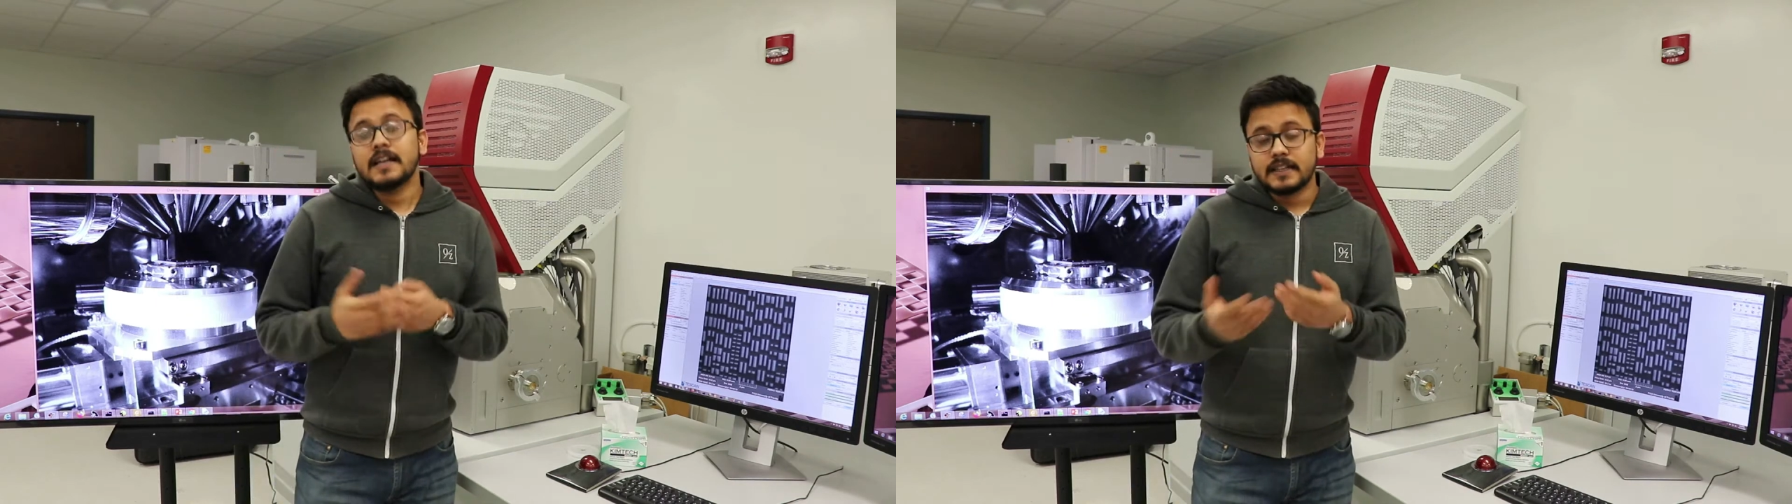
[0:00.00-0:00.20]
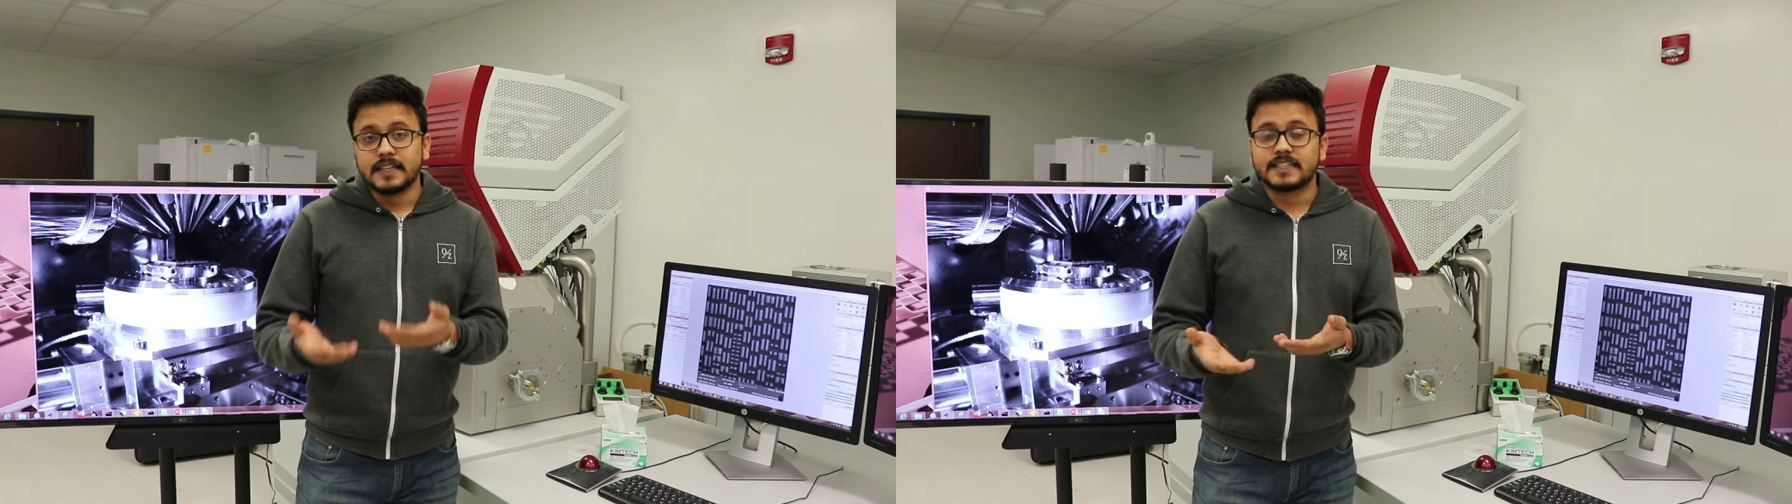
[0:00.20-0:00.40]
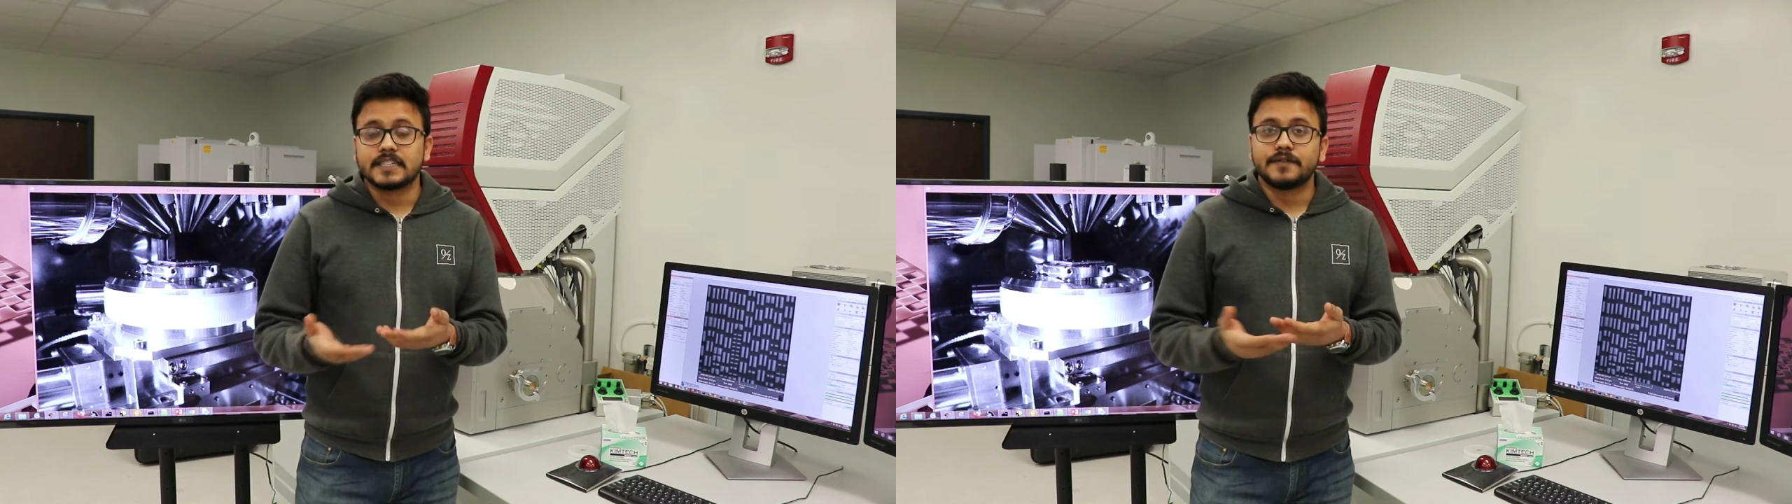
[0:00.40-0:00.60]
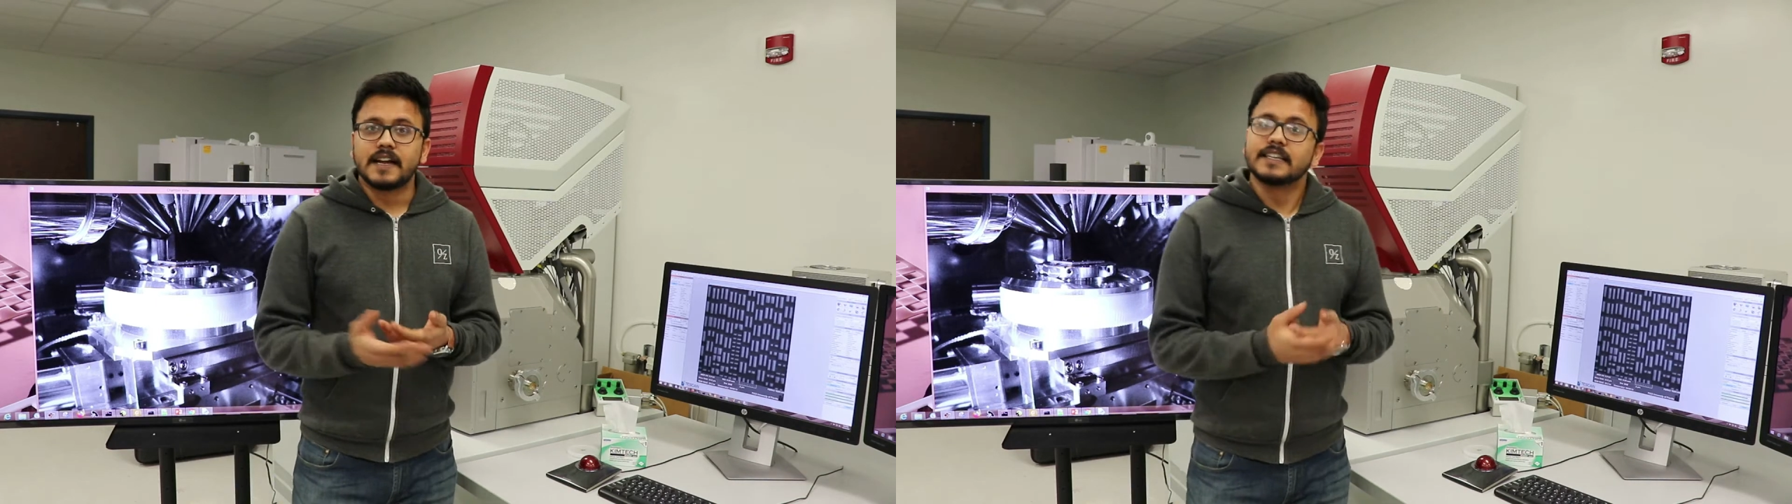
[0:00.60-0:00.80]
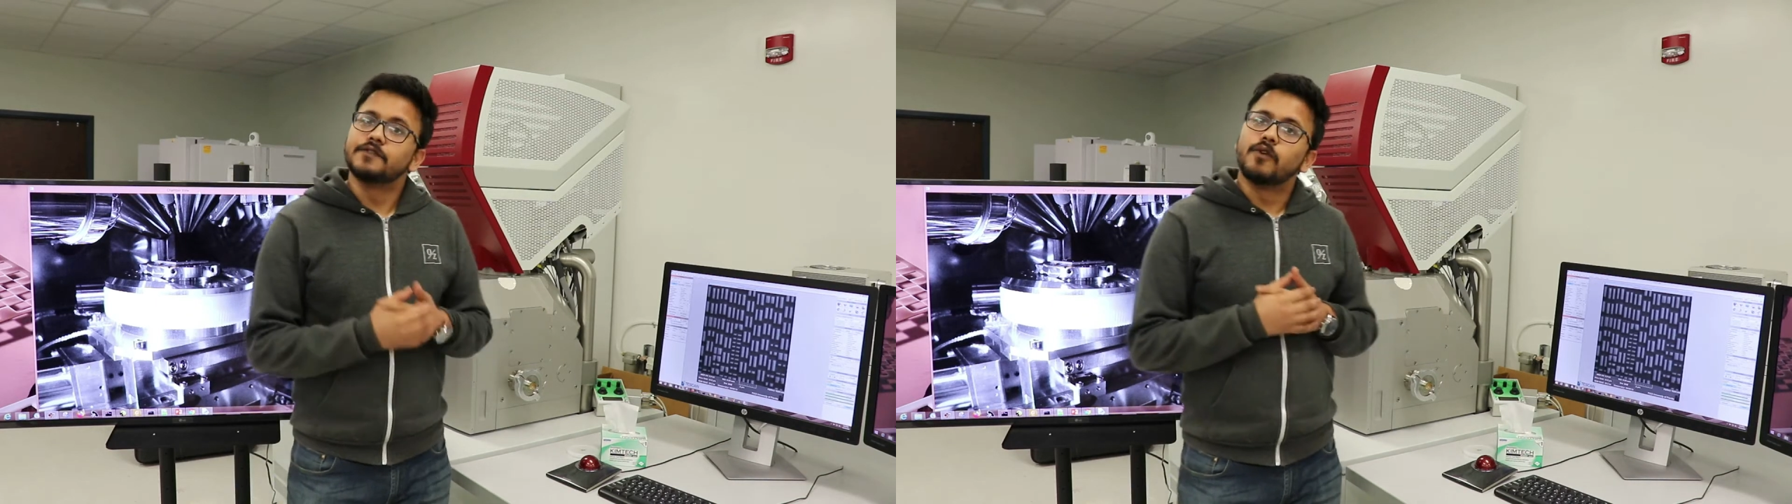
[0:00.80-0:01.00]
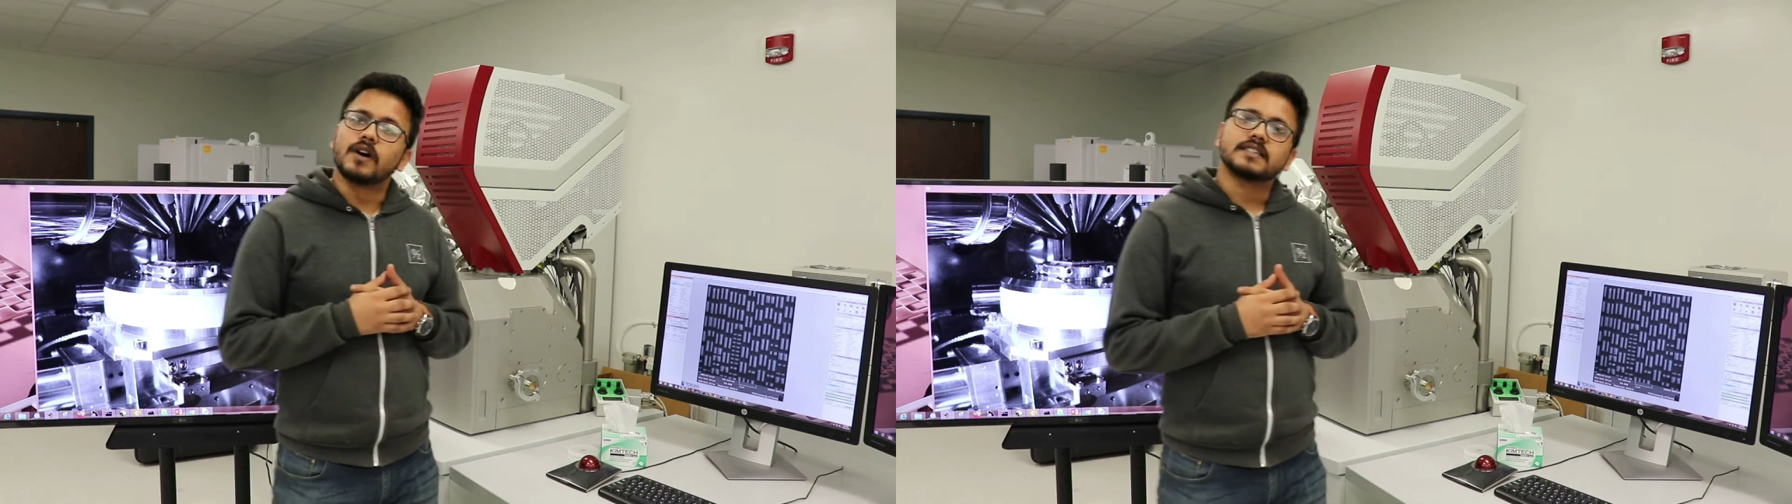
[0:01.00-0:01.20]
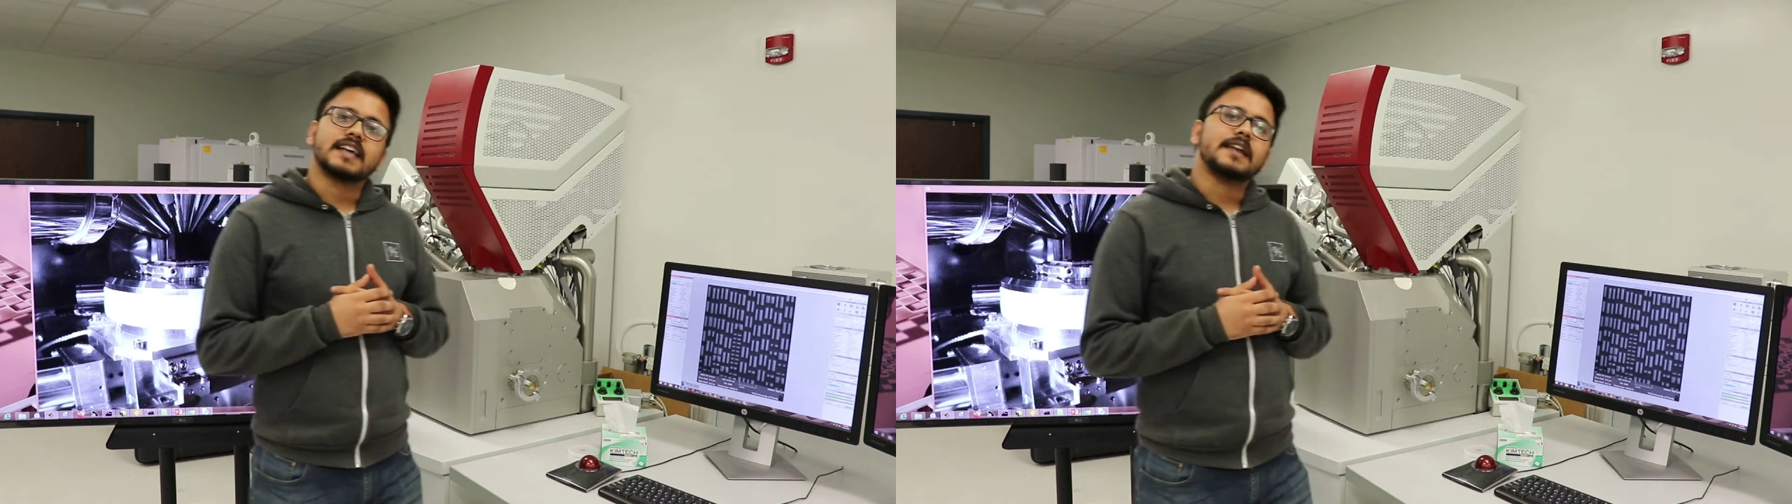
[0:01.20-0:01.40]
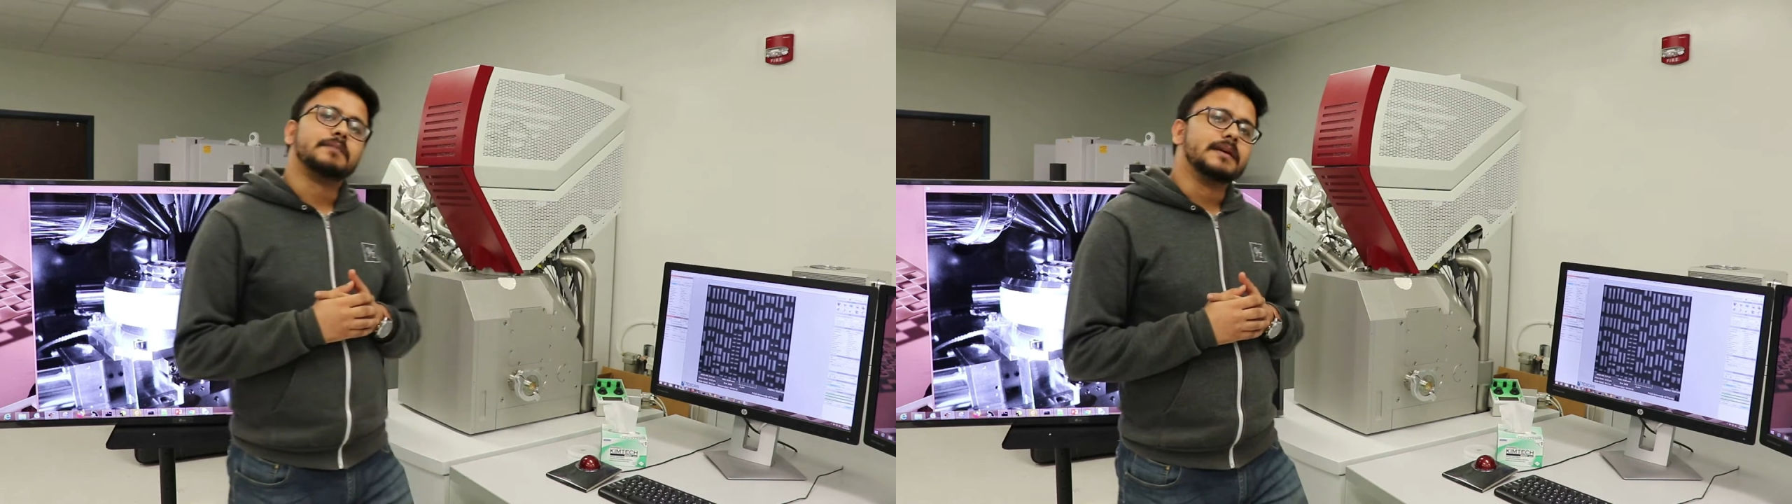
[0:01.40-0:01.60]
This is where the focused
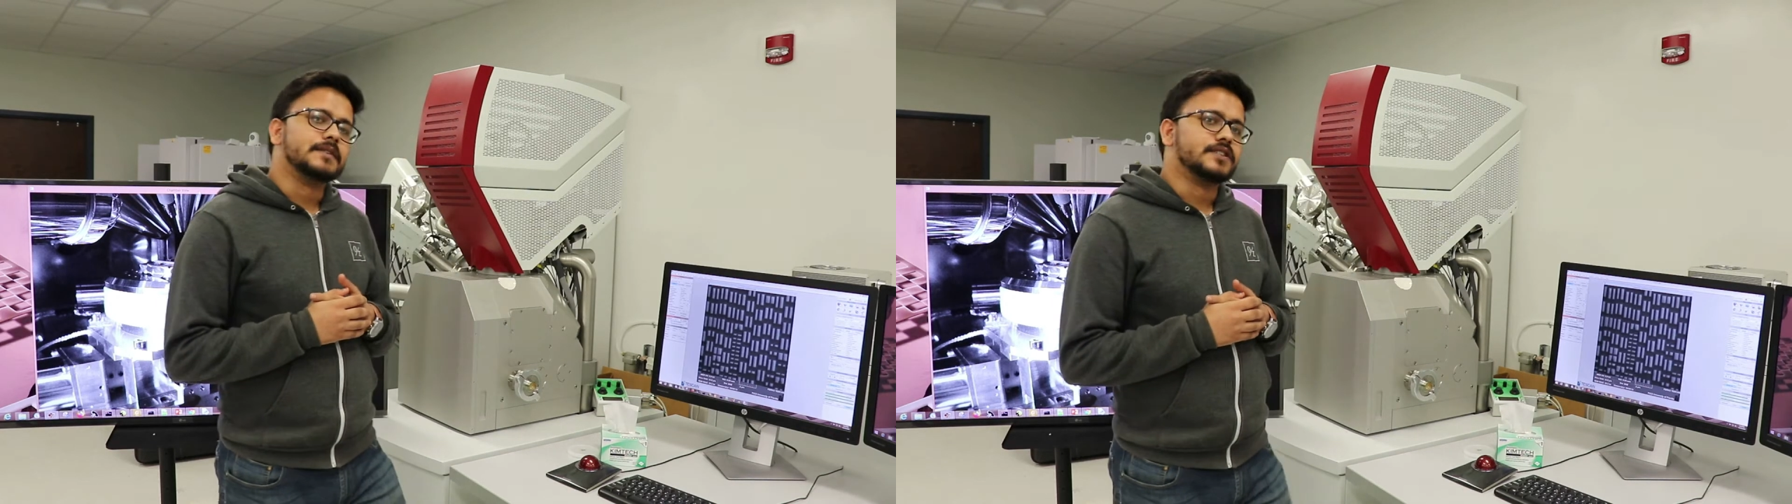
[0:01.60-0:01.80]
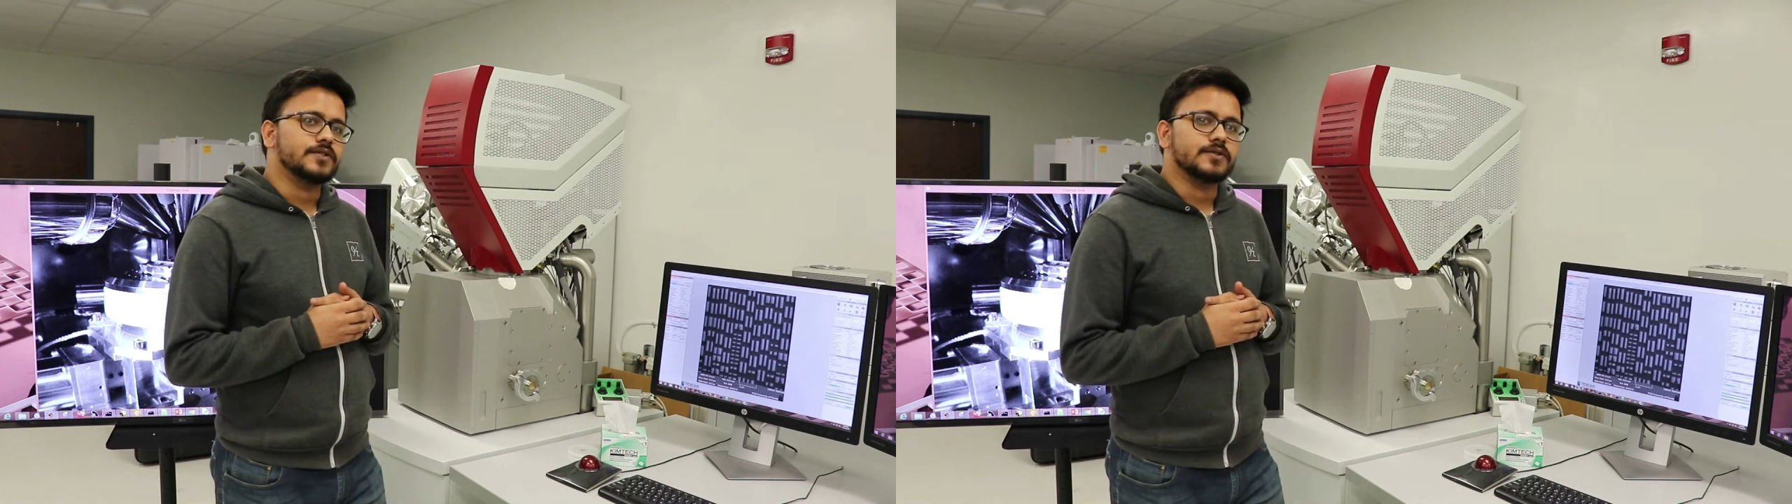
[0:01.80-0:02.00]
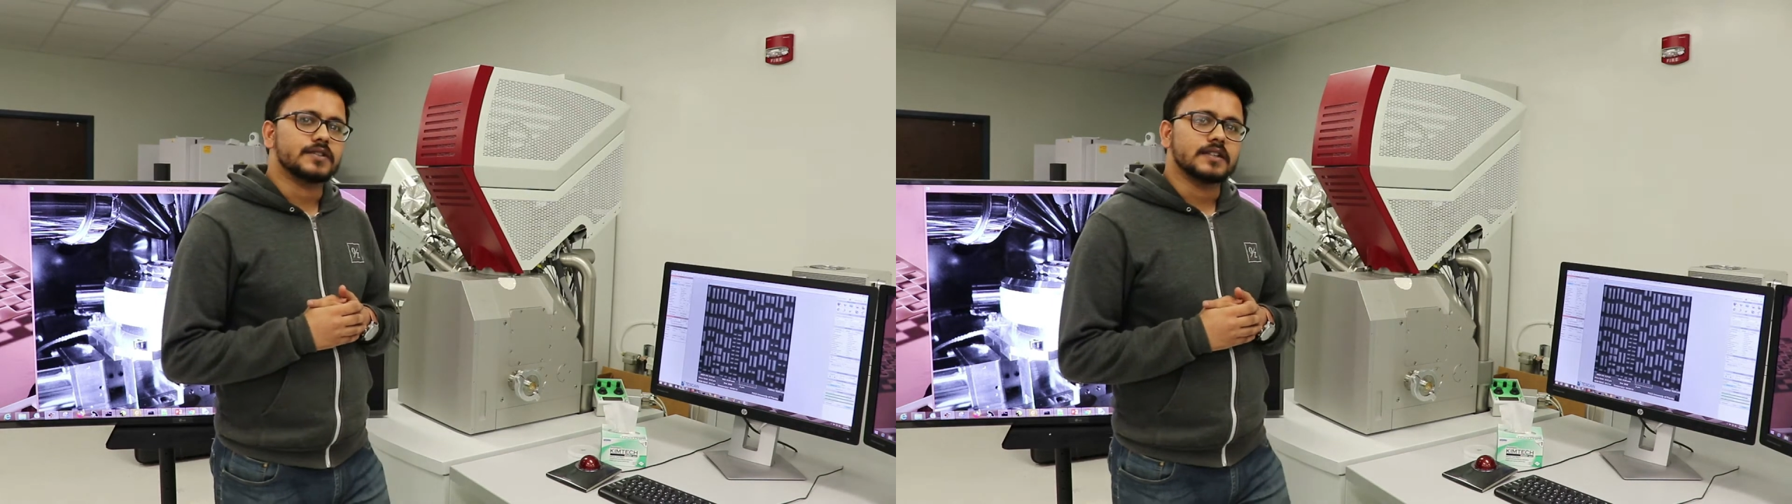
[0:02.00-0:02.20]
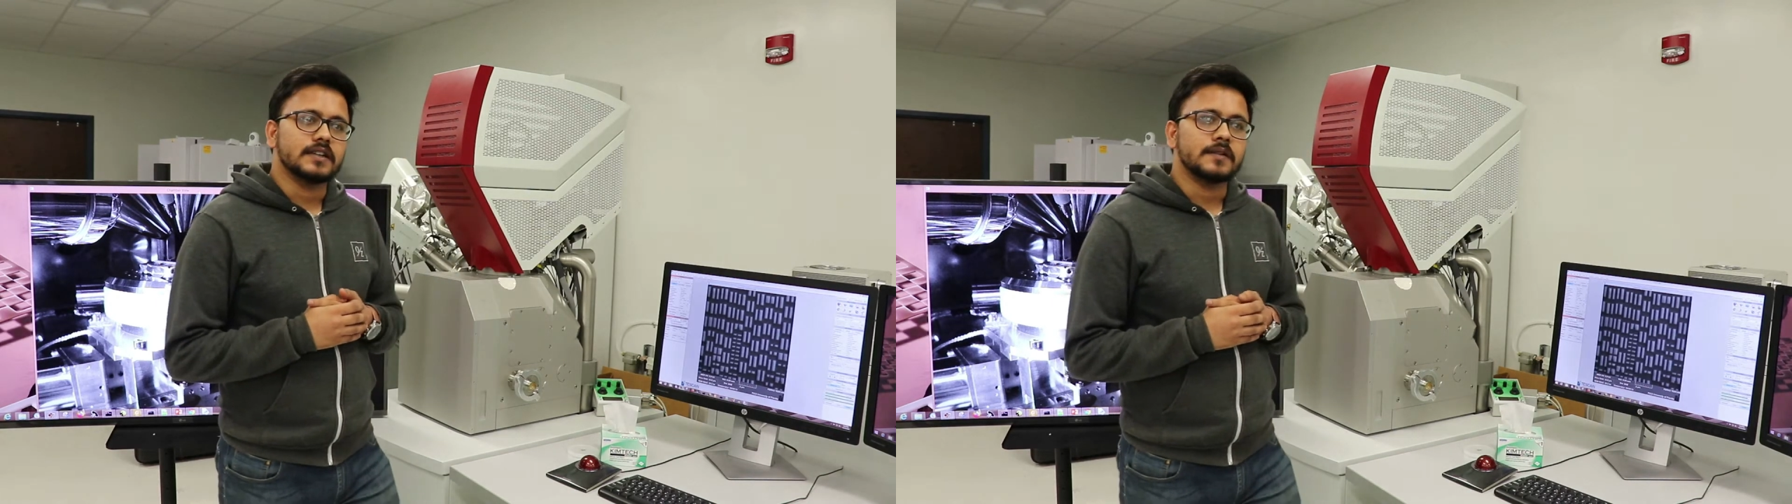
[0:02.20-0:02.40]
ion beam is used.